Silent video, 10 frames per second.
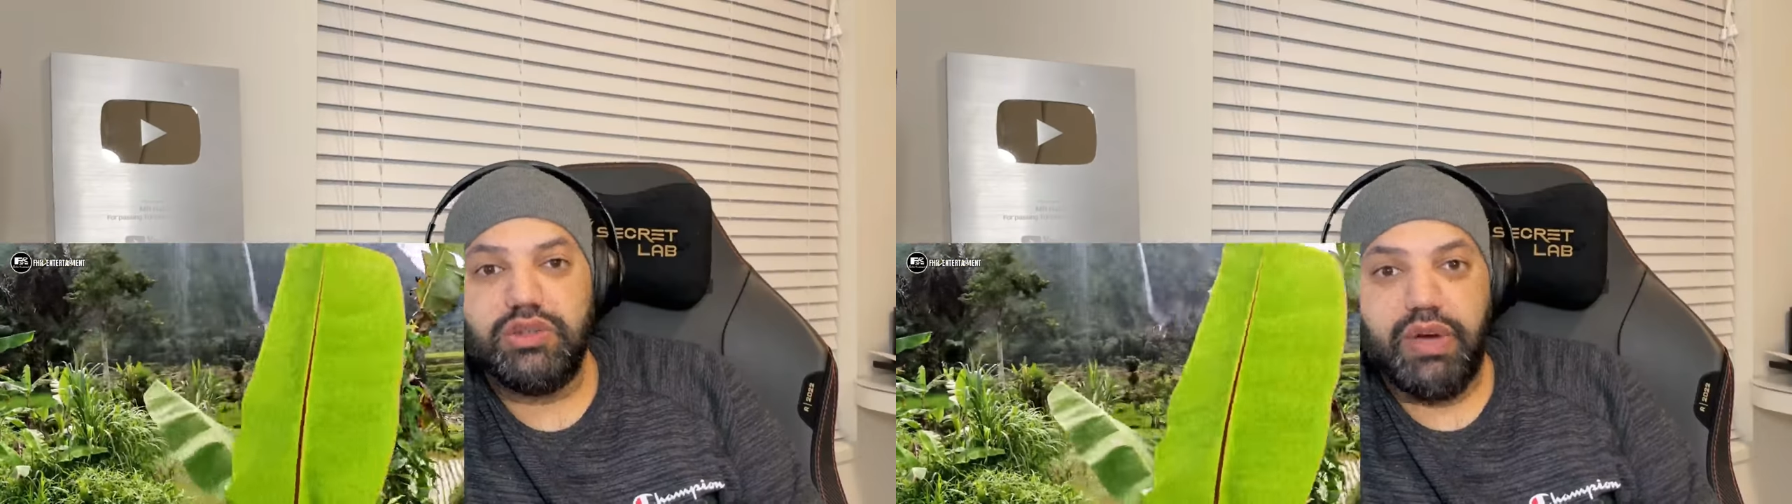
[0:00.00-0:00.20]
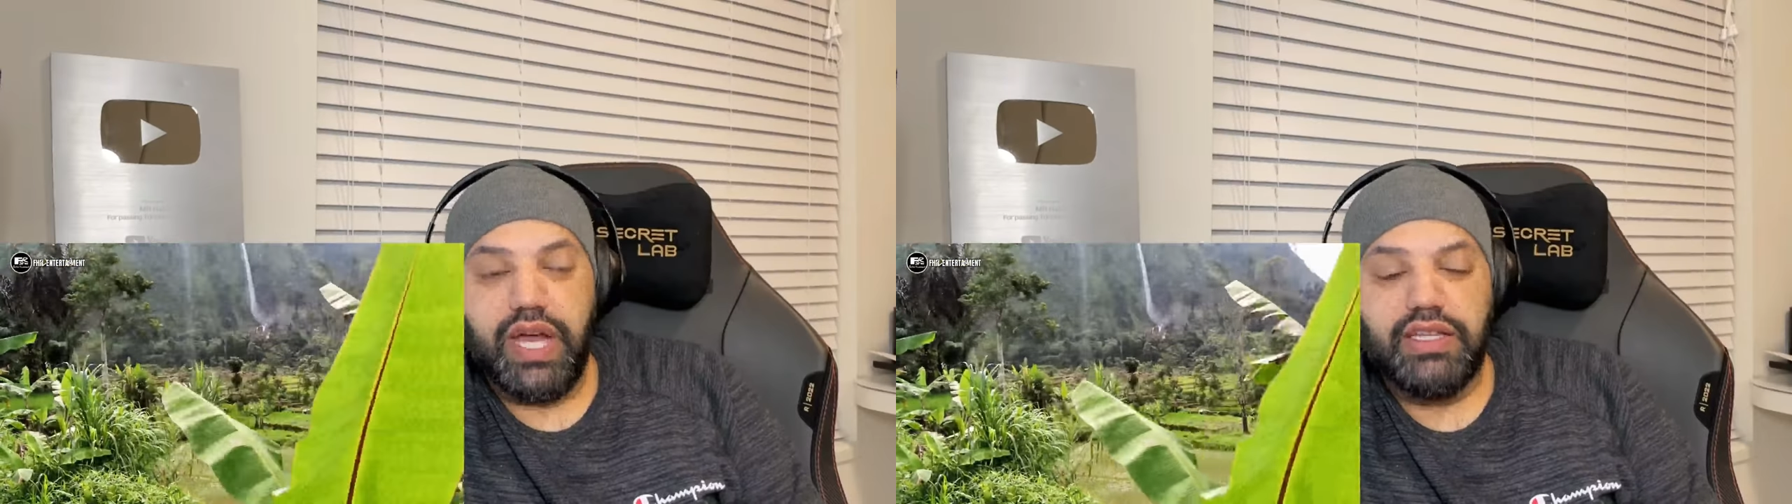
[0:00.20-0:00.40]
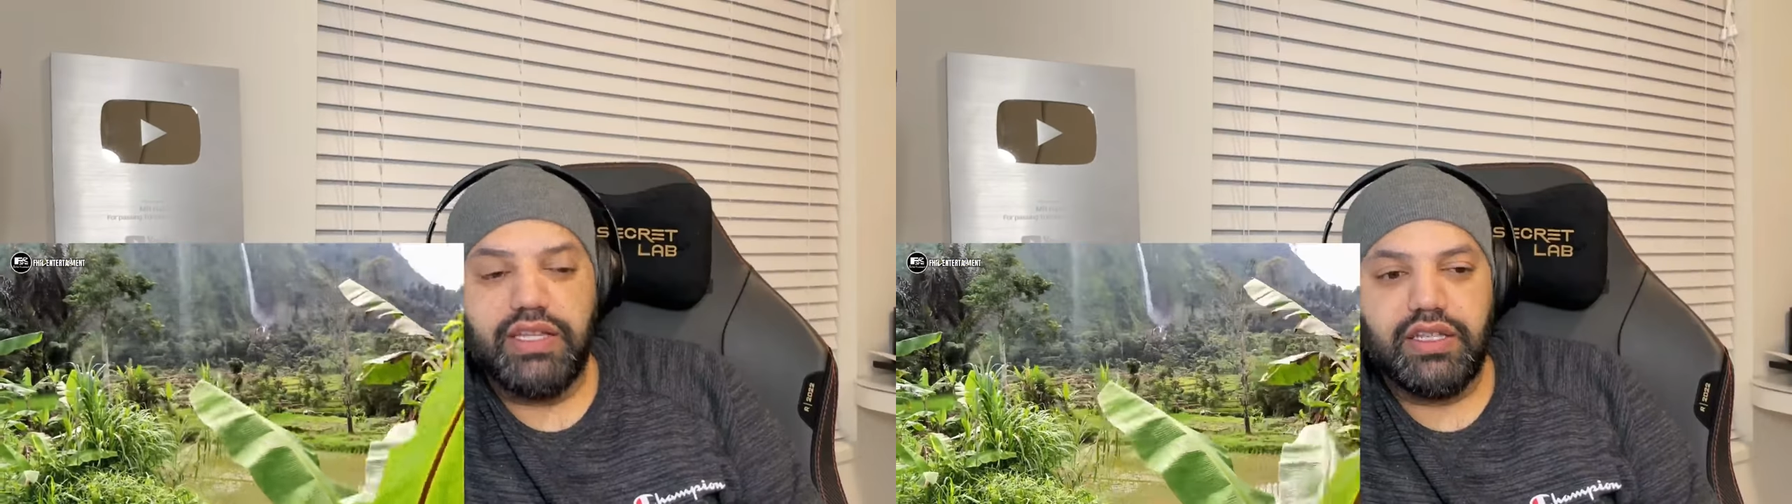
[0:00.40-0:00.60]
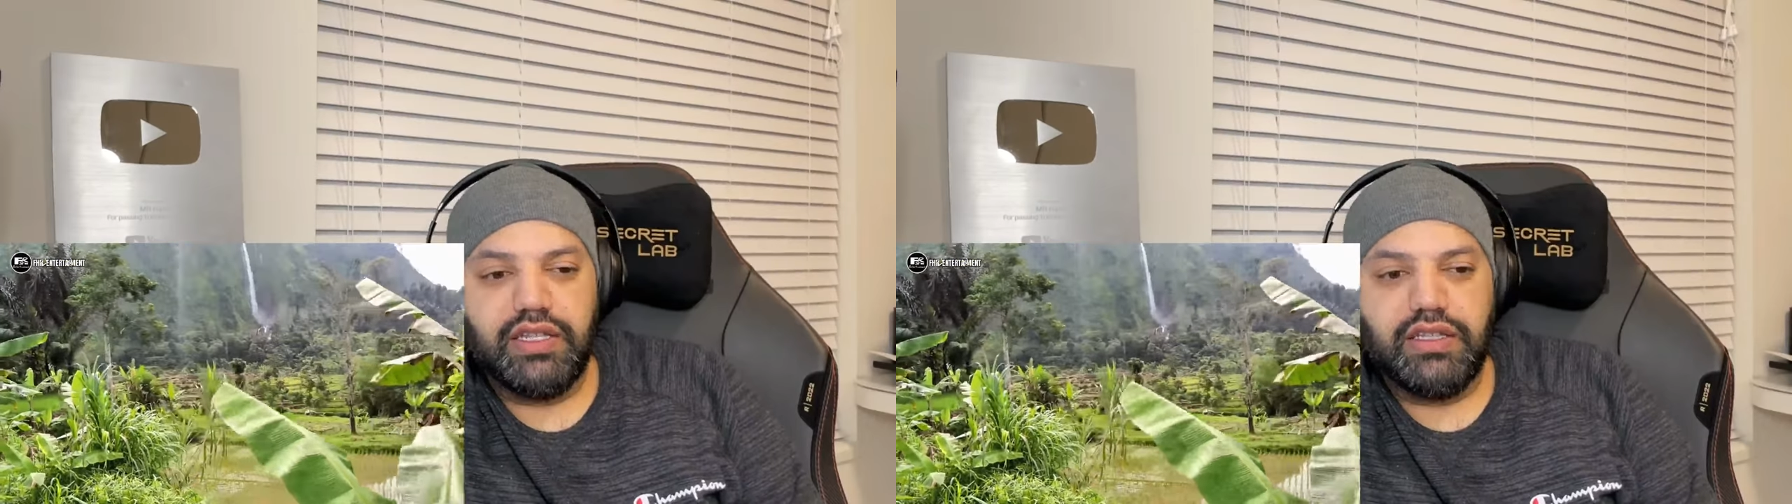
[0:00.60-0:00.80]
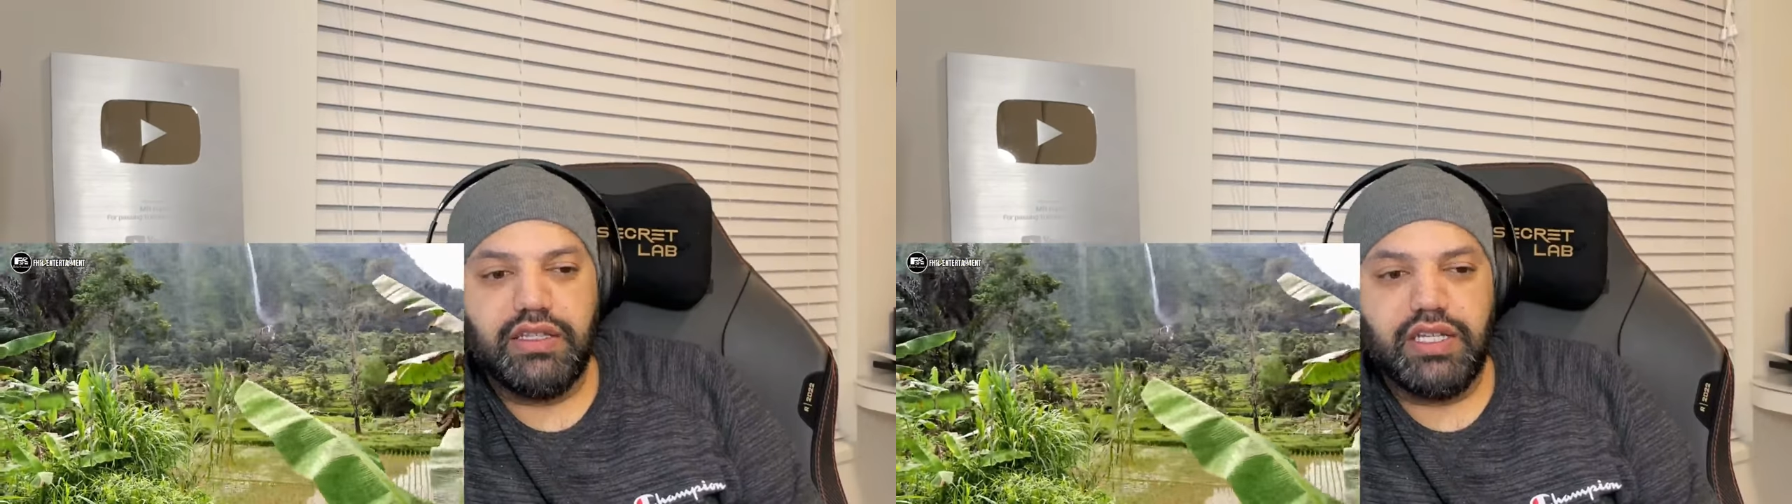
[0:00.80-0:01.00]
Japan that they
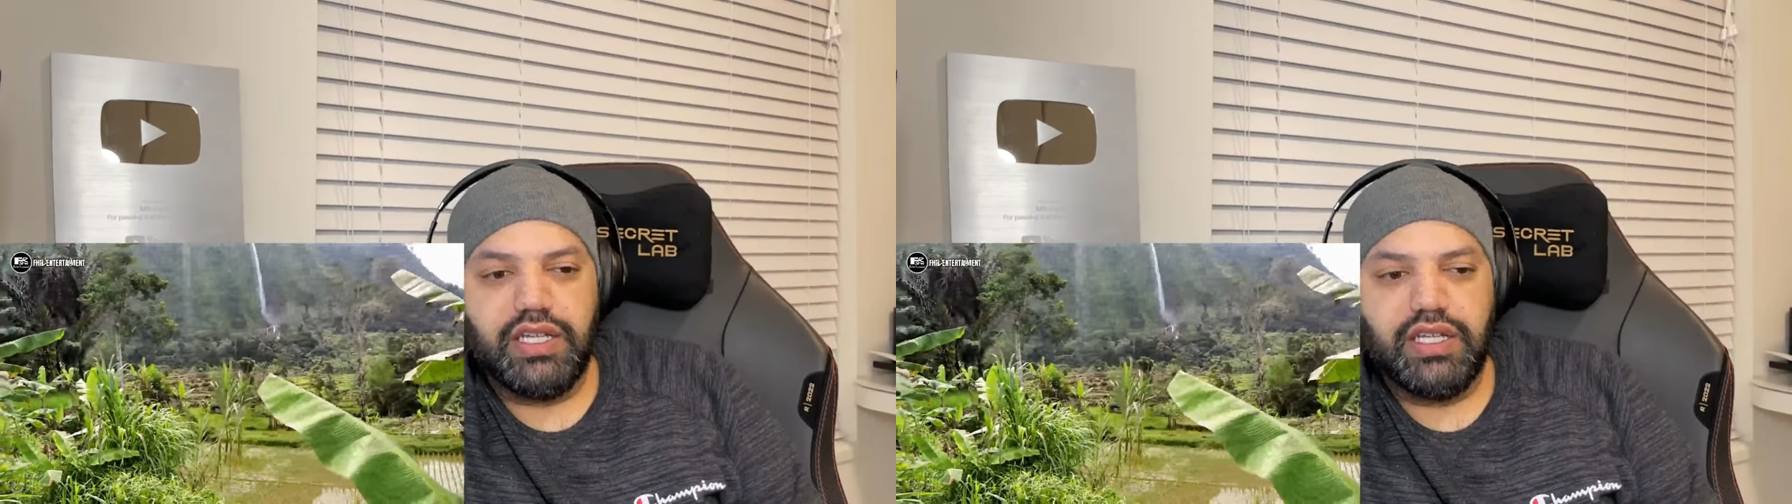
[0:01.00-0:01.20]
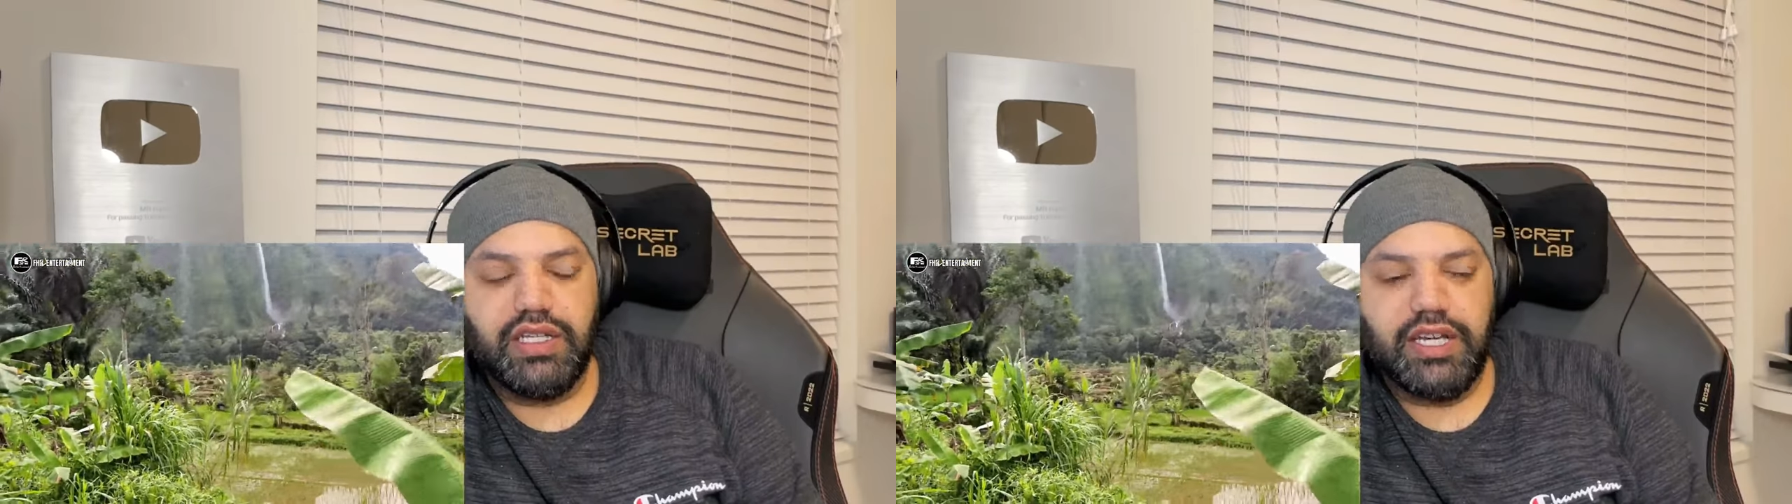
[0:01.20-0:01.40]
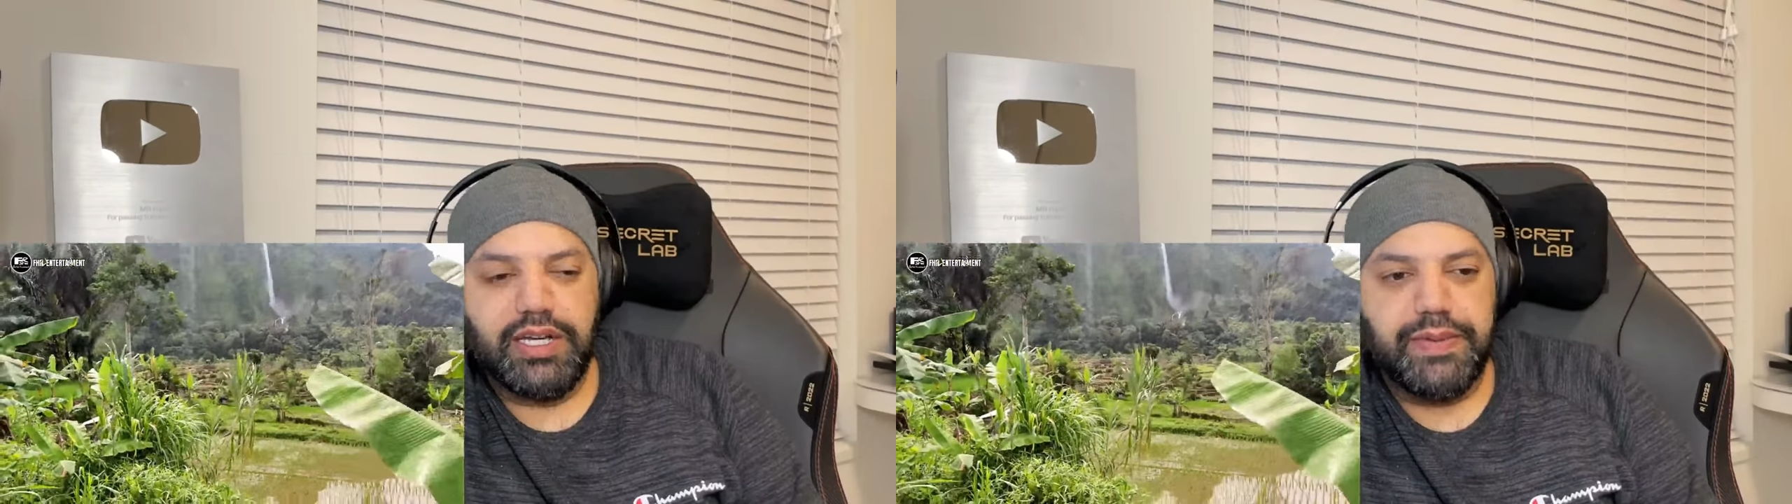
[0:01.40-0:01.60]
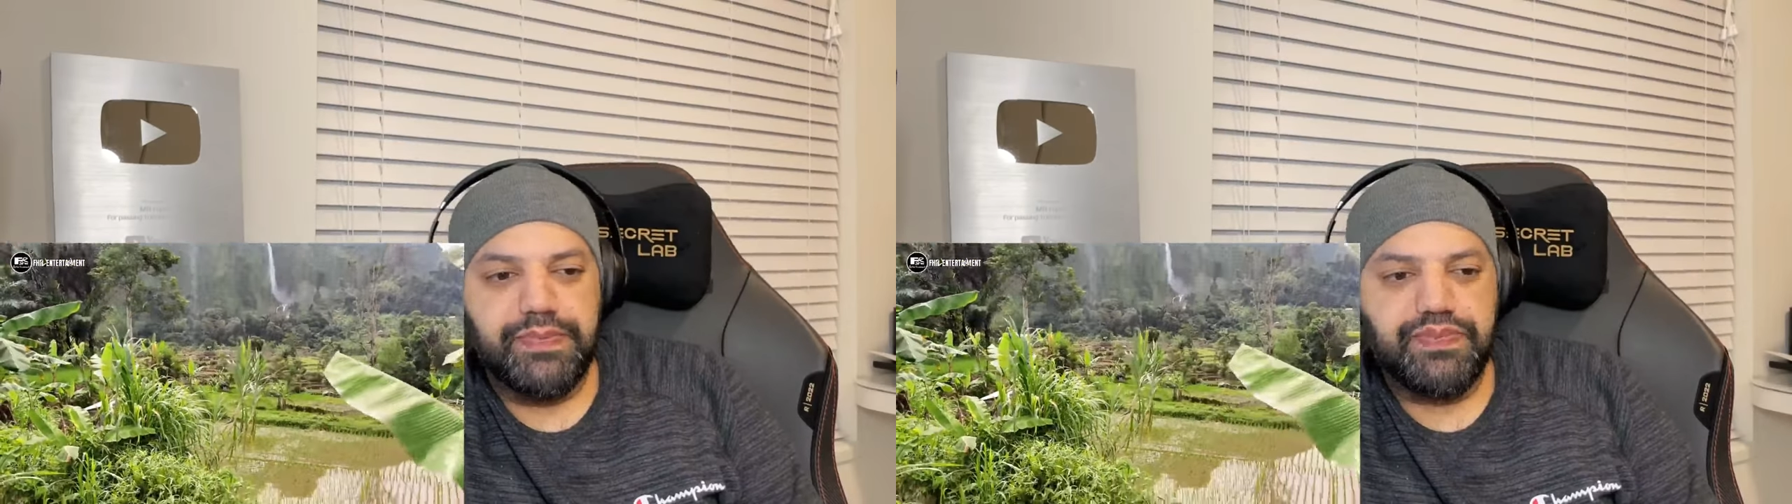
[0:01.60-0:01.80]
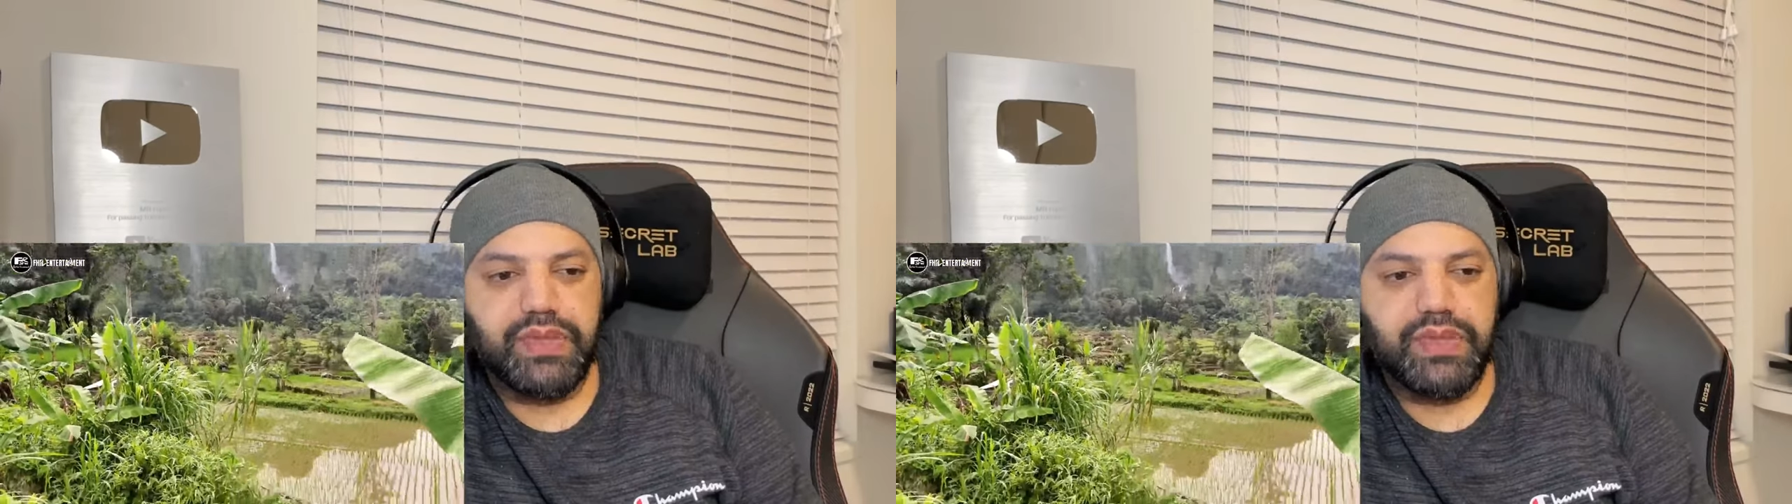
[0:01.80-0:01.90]
did a uh,